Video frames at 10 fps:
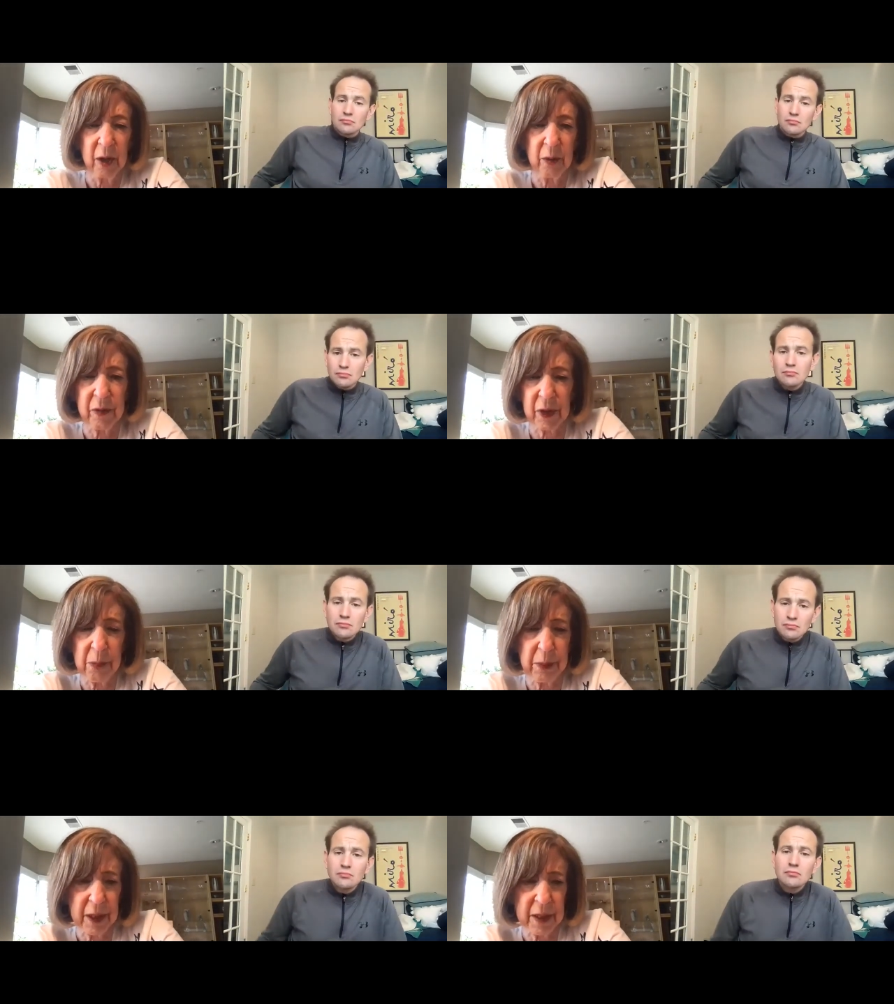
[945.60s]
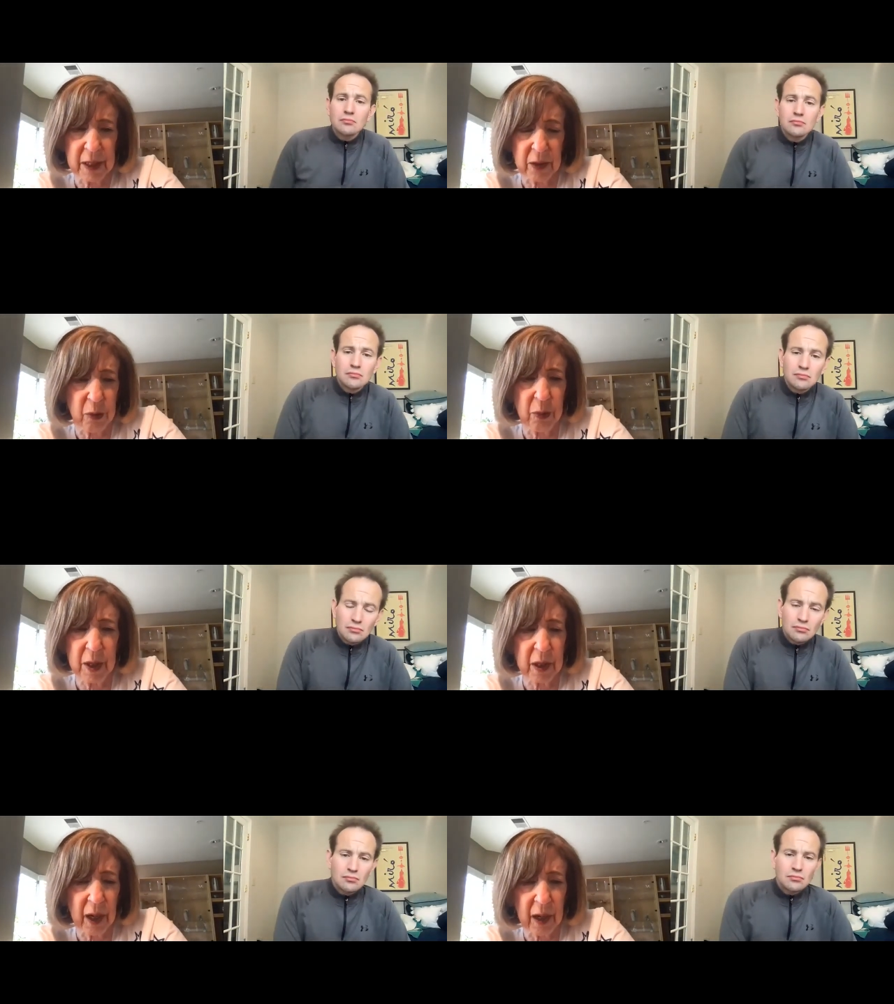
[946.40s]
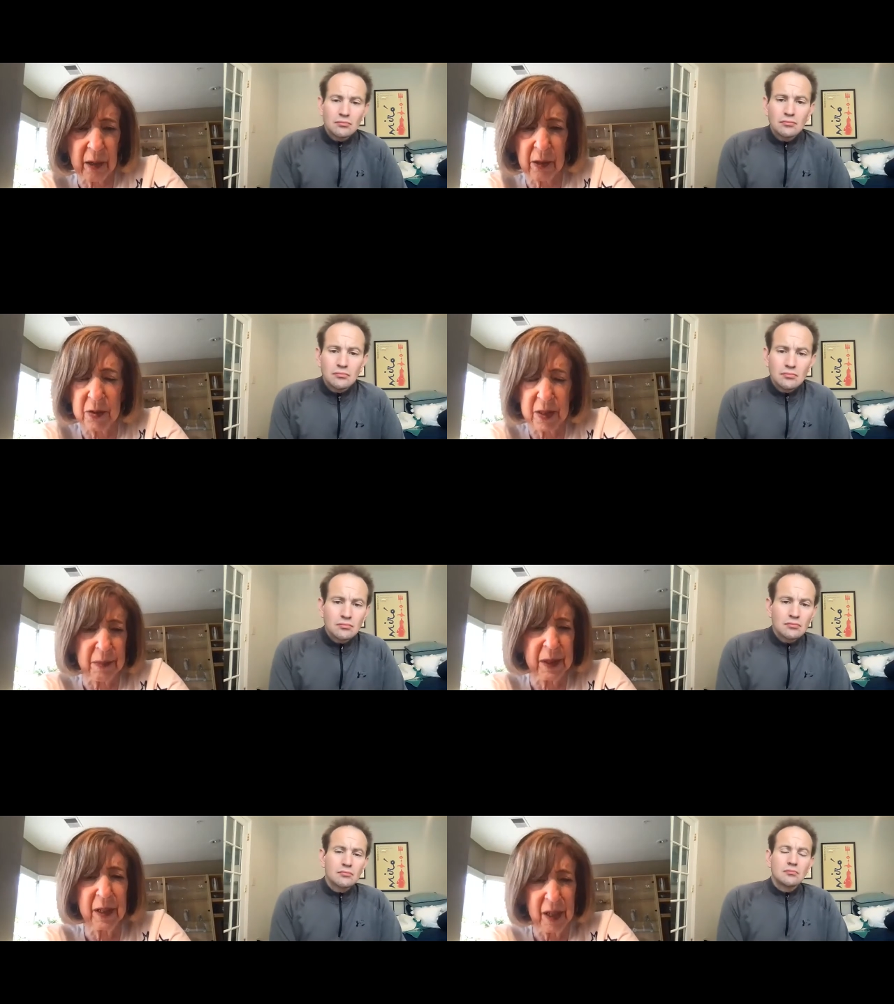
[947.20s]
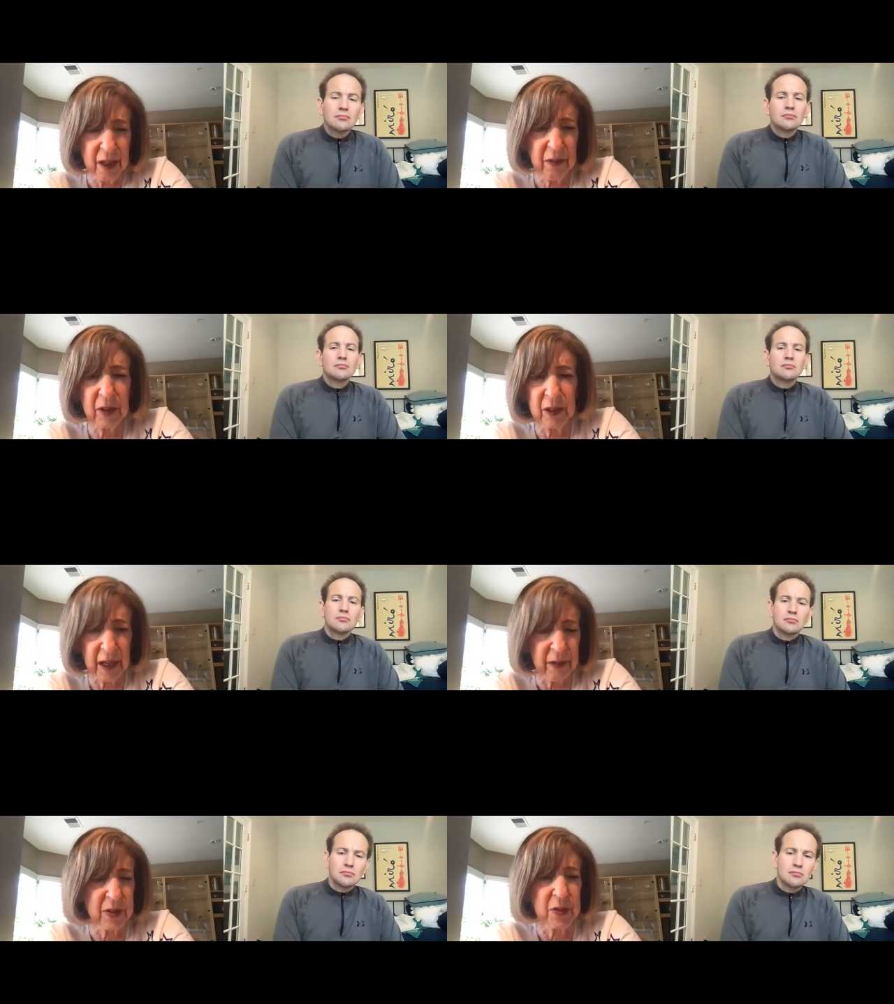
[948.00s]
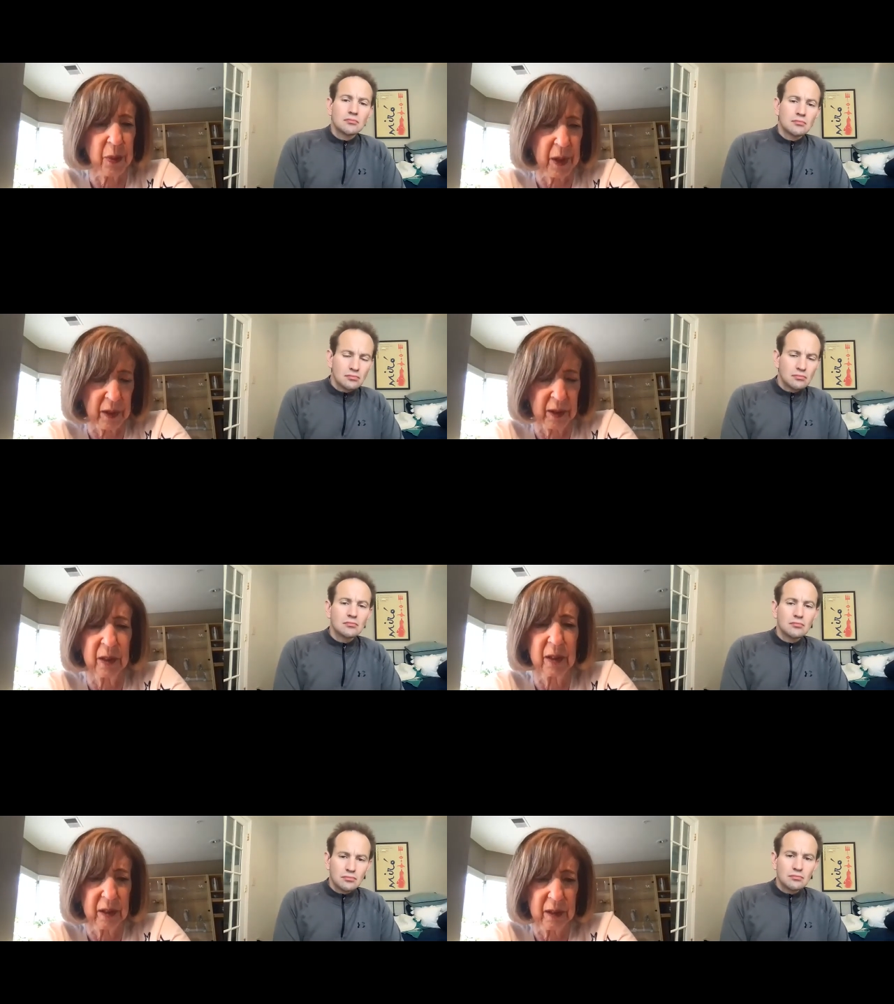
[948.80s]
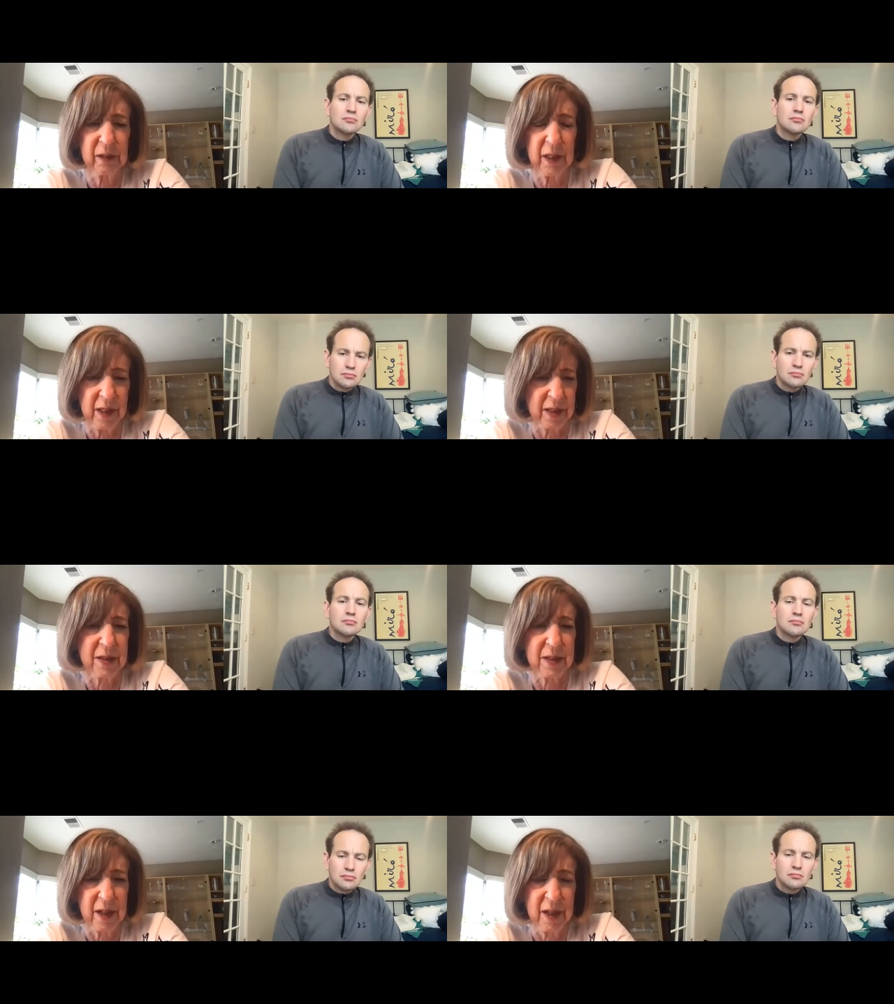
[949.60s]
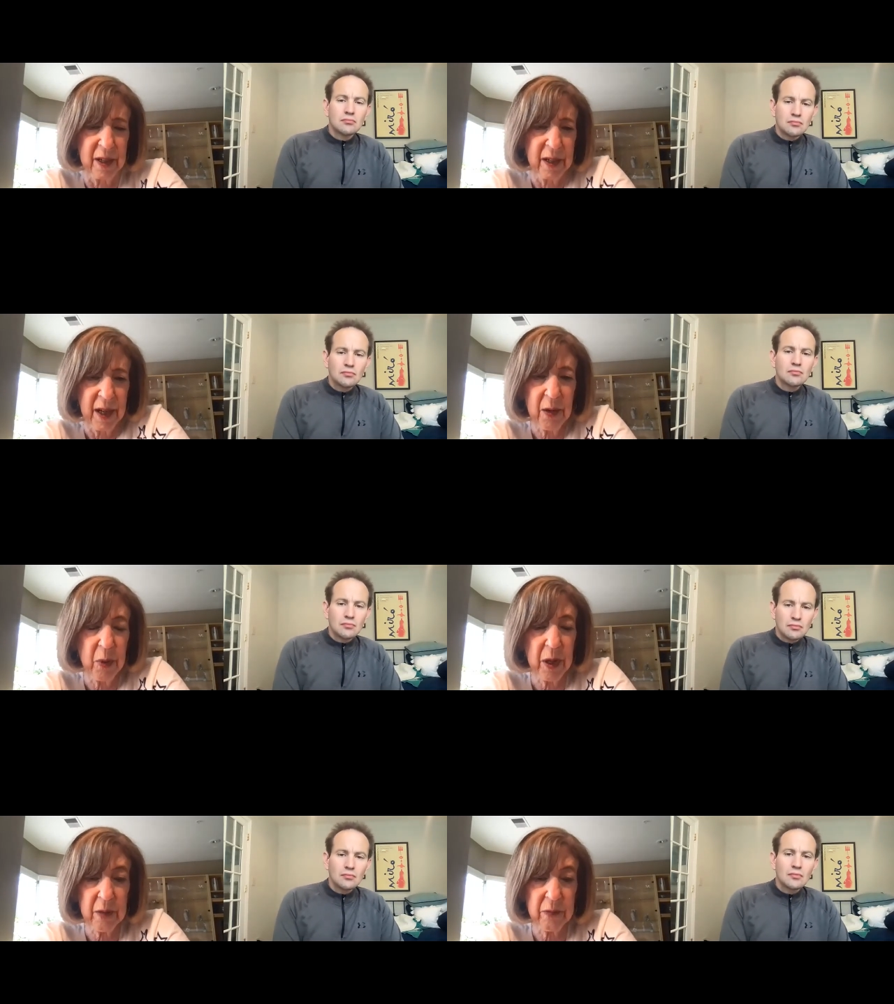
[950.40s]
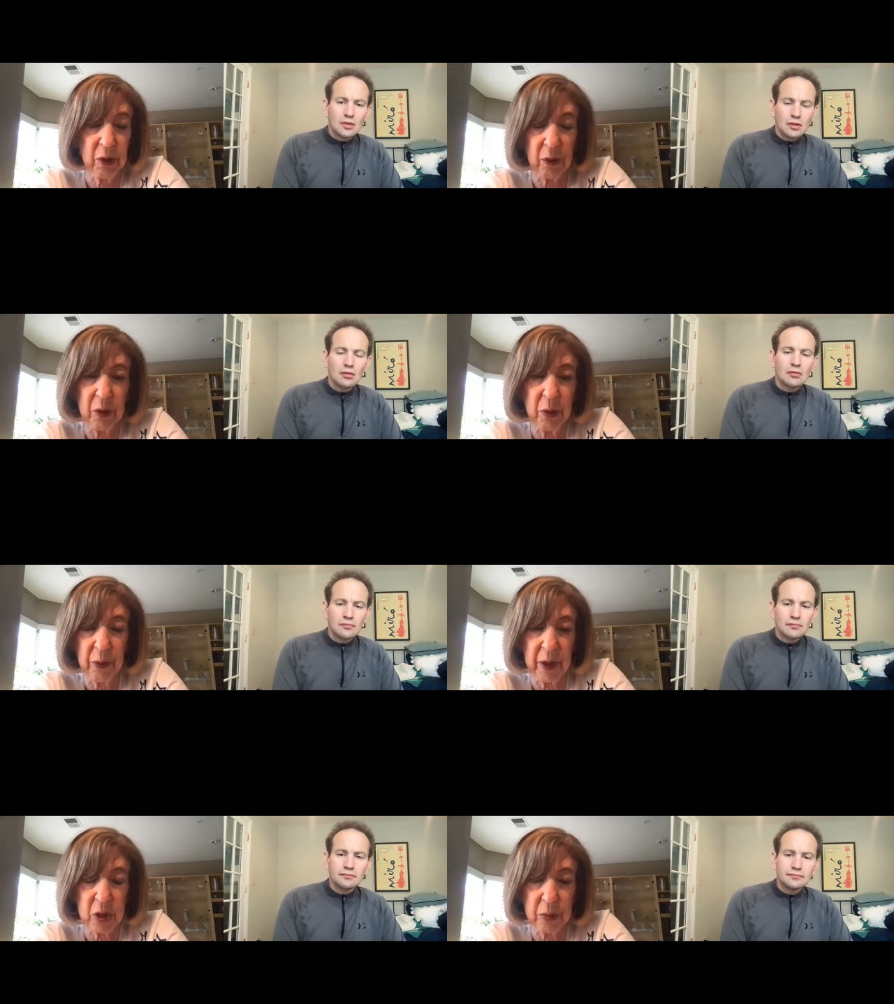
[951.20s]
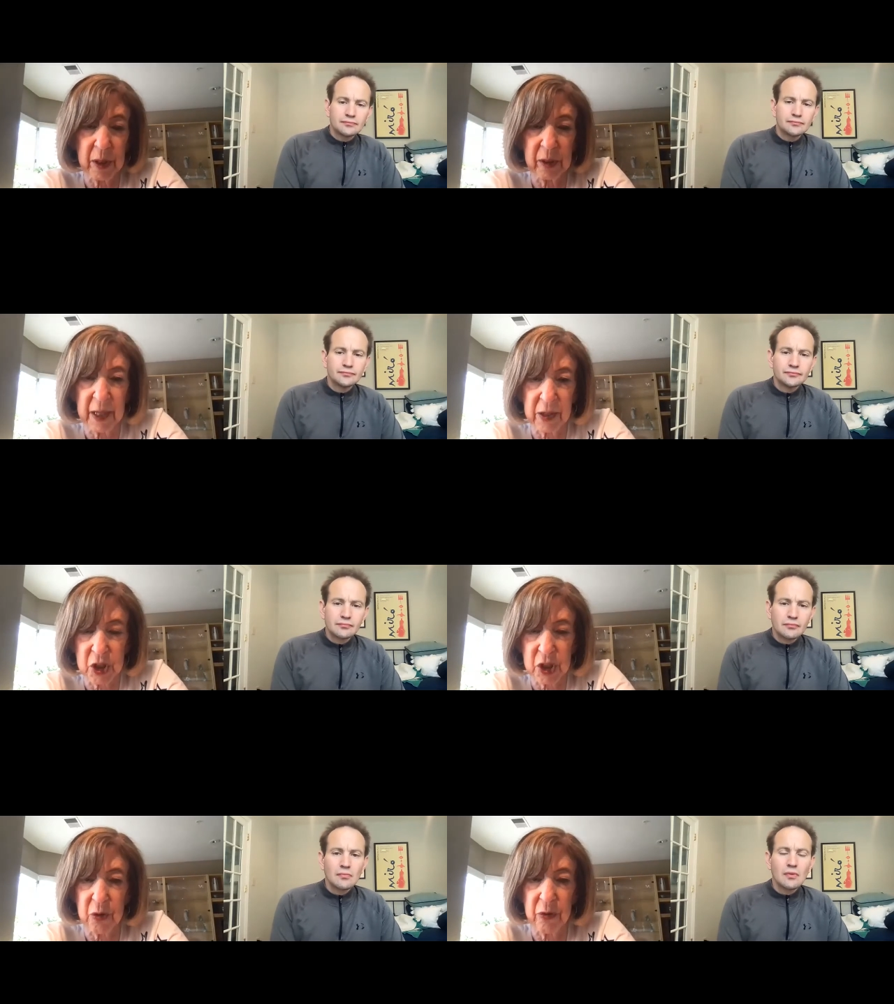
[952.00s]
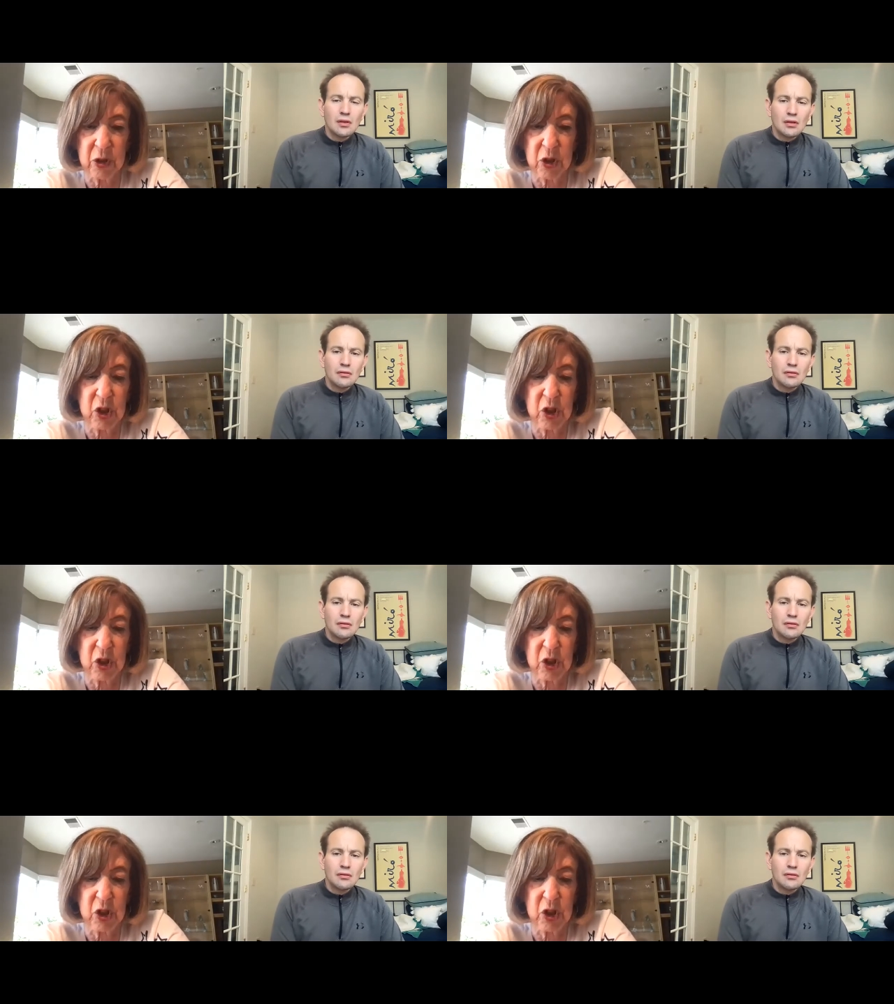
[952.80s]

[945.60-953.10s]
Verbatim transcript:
Speaker 1: We have a couple kids on green cards. I mean, I have a lot of Israeli kids. And we have a girl who graduated last year that